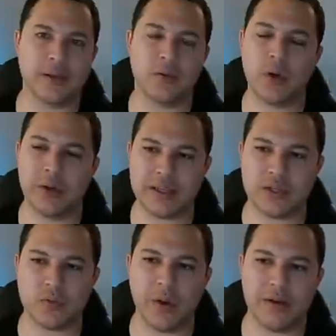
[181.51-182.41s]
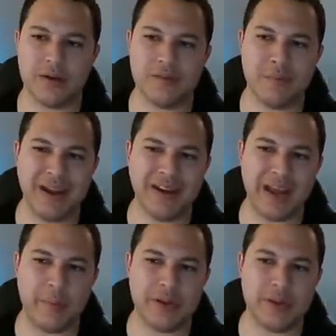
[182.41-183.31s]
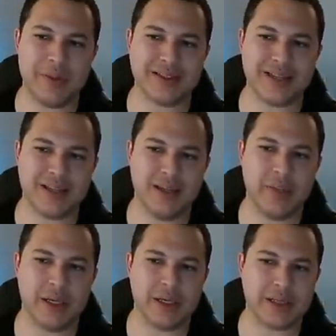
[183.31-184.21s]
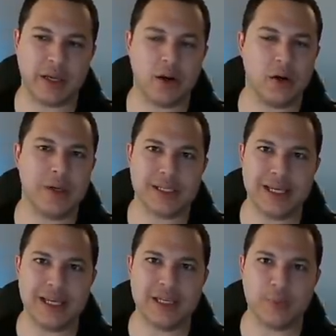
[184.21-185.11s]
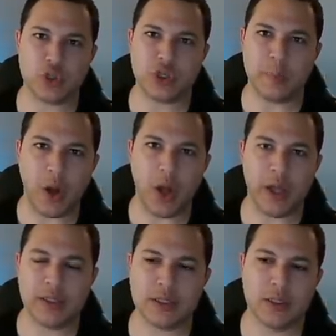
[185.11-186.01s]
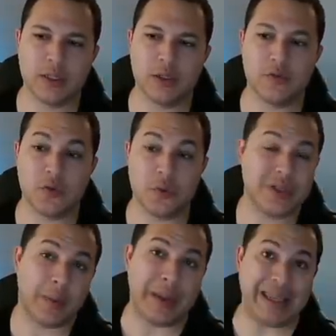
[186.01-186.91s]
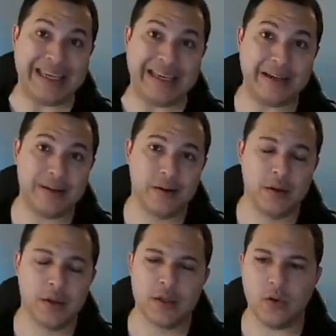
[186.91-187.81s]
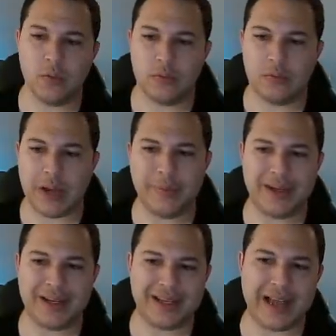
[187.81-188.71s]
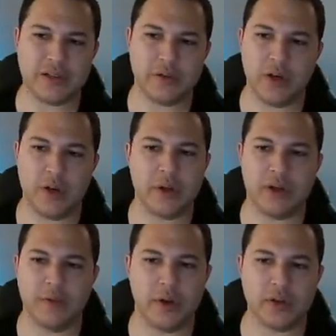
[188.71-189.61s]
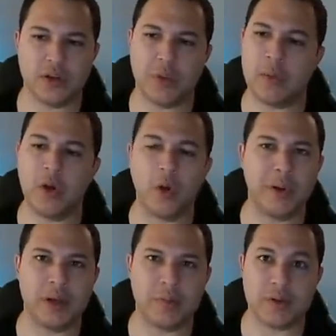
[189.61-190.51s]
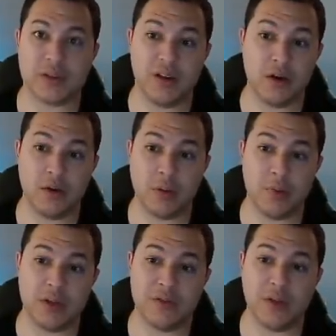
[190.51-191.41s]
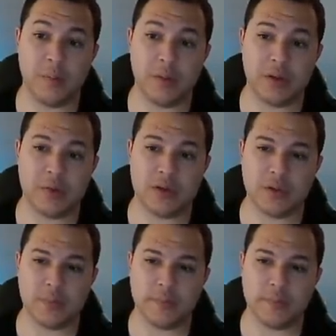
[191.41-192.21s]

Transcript: well, guess what? It might not be the best idea because I can already see he's pushing pawns to attack my king. So I'm not going to castle here. I'm going to focus on maybe opening up the center, maybe developing the bishop